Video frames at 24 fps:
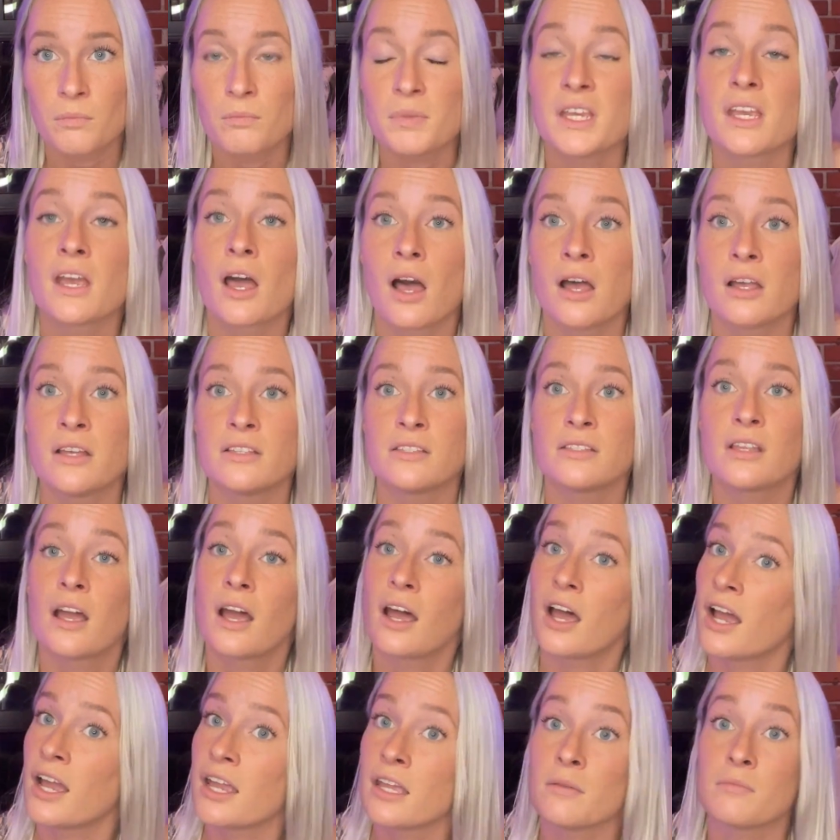because
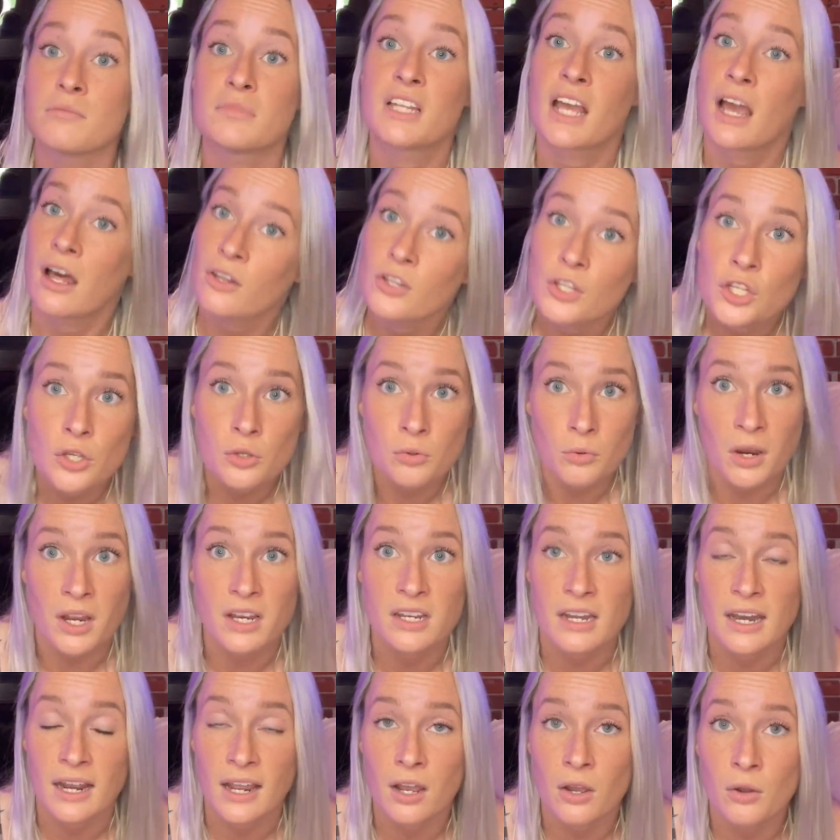I am telling you right
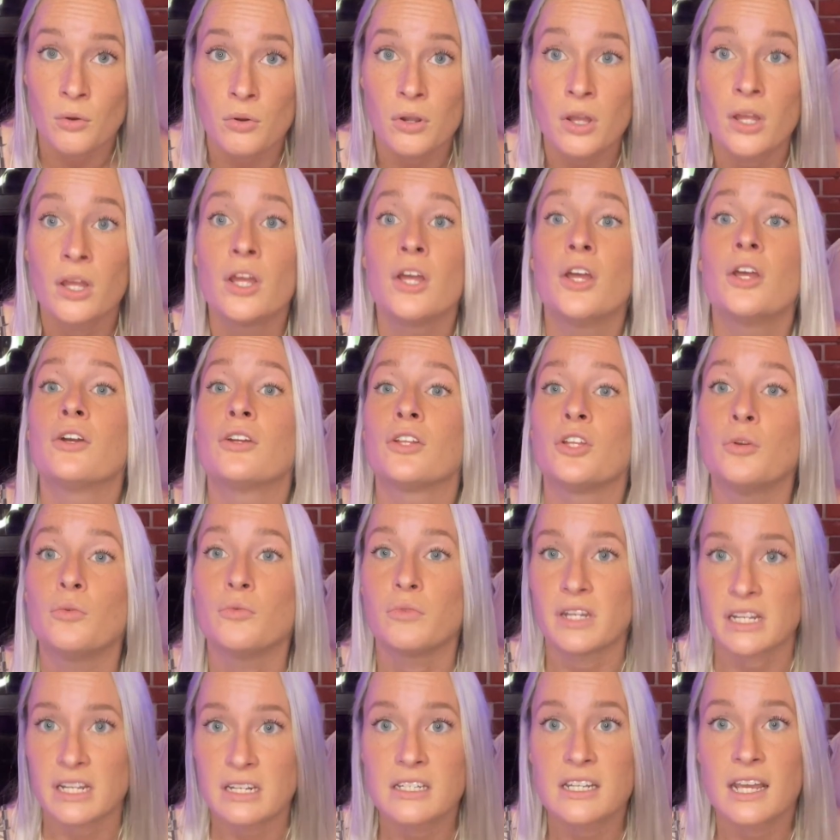now, you
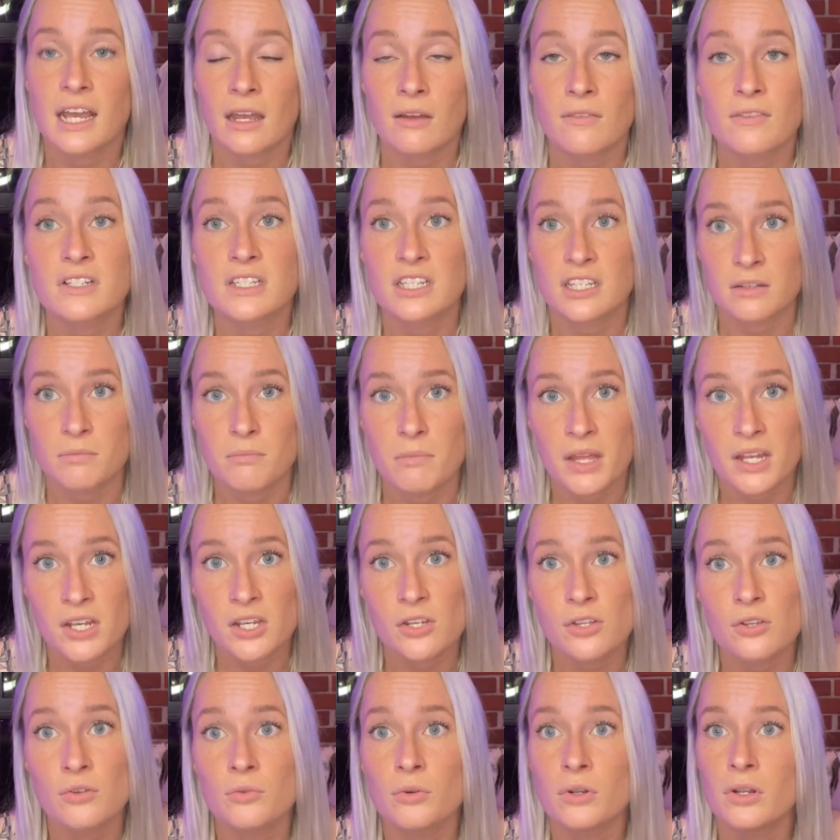need to have a tip
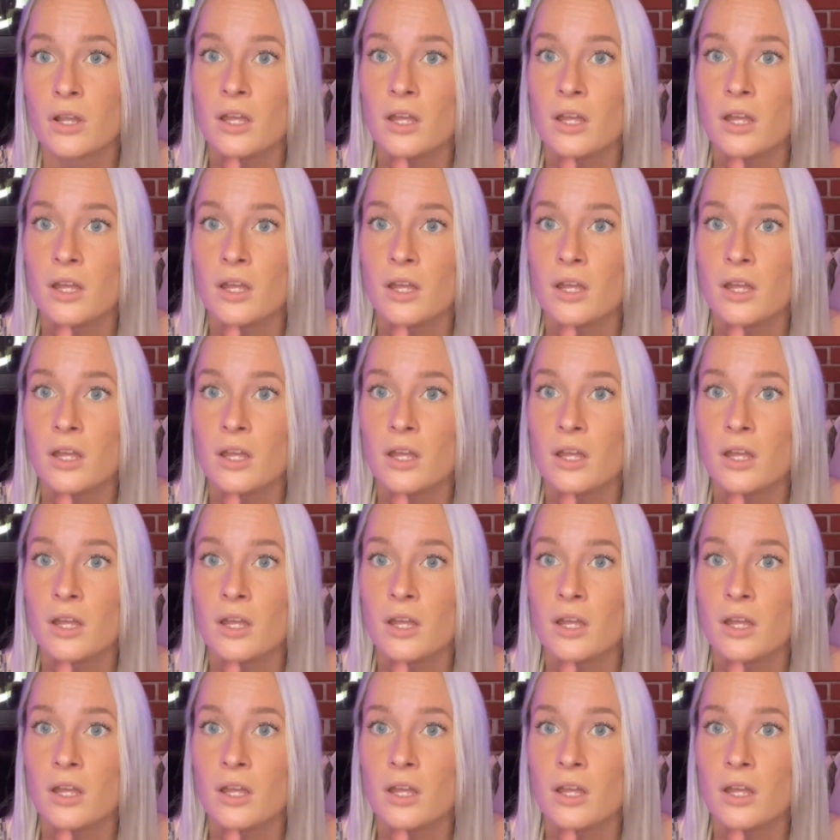menu,